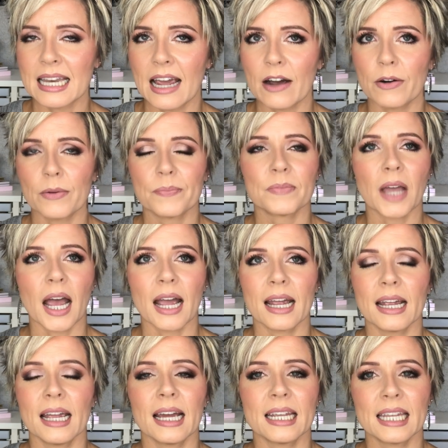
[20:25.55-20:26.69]
Now,
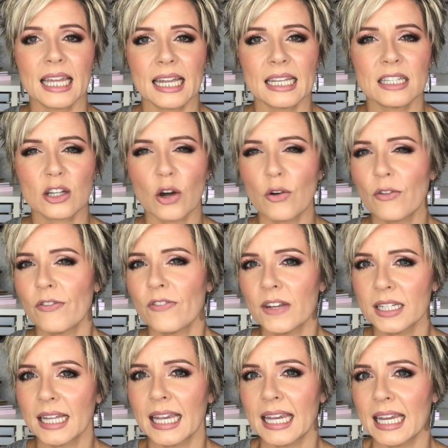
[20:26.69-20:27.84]
I again don't
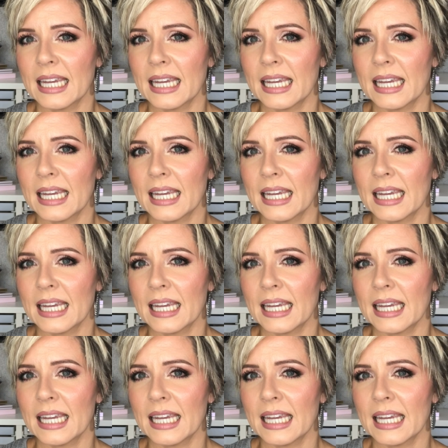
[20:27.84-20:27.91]
feel like